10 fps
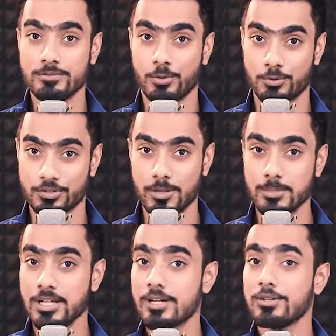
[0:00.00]
Photoshop,
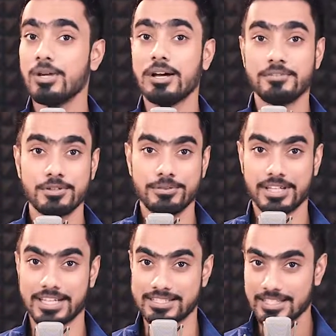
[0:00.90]
you have two
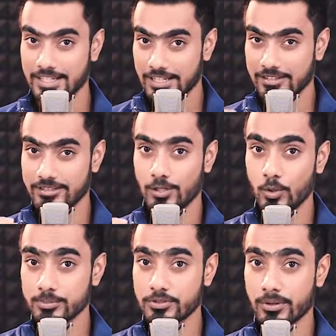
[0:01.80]
things, the
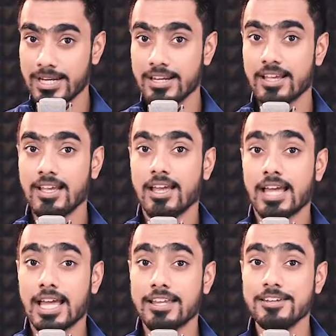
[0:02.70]
home screen
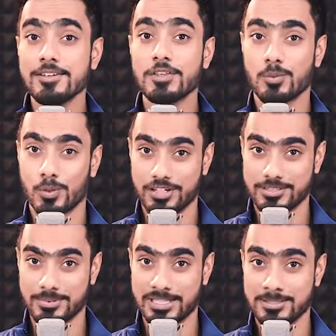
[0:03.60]
and the
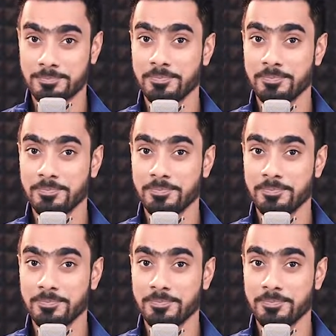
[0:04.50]
workspace.